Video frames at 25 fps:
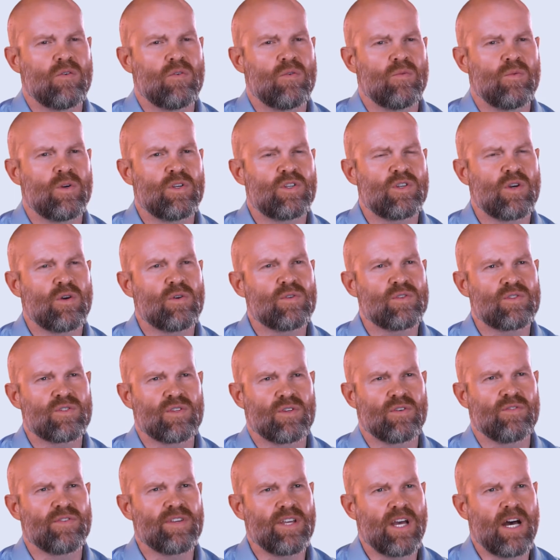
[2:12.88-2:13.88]
We chose
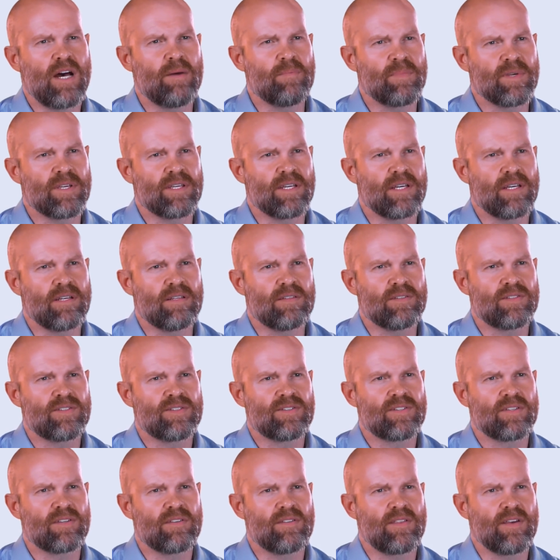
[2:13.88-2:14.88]
Servion
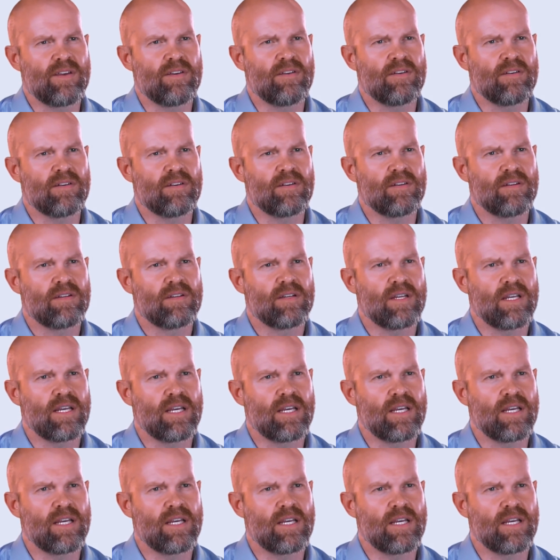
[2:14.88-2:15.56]
because they're